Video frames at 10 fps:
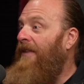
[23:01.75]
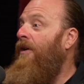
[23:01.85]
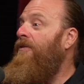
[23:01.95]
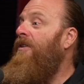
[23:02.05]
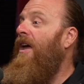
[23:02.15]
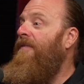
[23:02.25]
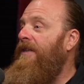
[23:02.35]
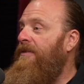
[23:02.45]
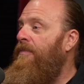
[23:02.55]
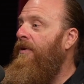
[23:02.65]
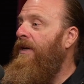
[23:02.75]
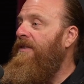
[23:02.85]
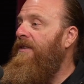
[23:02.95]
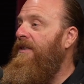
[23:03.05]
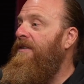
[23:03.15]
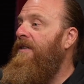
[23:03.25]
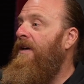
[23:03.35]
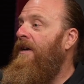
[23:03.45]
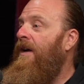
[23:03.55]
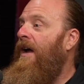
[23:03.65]
And those life experiences
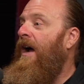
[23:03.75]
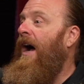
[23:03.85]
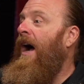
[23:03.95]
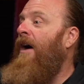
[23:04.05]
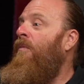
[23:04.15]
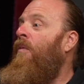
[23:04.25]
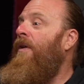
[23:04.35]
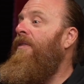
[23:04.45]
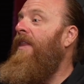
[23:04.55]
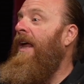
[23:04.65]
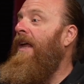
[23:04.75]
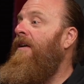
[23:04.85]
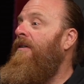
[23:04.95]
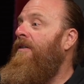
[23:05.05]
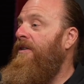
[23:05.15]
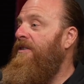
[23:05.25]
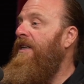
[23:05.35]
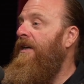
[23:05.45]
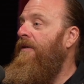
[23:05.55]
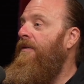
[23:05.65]
are what they
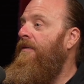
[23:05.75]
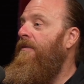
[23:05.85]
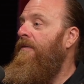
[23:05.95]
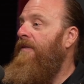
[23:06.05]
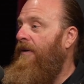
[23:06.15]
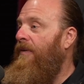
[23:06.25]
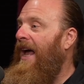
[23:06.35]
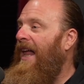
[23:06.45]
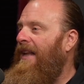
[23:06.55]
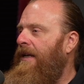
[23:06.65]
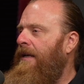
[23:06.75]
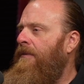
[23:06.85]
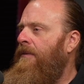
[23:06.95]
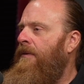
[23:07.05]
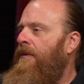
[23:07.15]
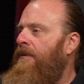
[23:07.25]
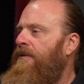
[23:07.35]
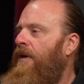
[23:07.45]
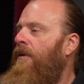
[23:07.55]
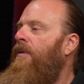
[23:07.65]
consider their reality.
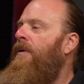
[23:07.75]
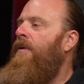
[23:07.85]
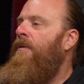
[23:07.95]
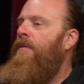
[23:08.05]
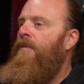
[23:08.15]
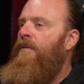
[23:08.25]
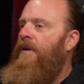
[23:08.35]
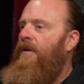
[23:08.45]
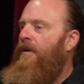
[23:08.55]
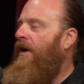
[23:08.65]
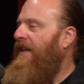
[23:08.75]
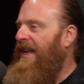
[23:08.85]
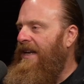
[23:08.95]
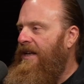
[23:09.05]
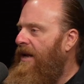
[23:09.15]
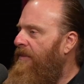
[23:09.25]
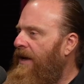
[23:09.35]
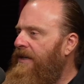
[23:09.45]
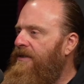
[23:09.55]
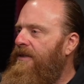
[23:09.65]
So on a day-to-day
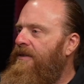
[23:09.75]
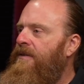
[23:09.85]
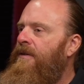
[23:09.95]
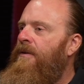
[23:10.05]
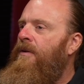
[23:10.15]
basis,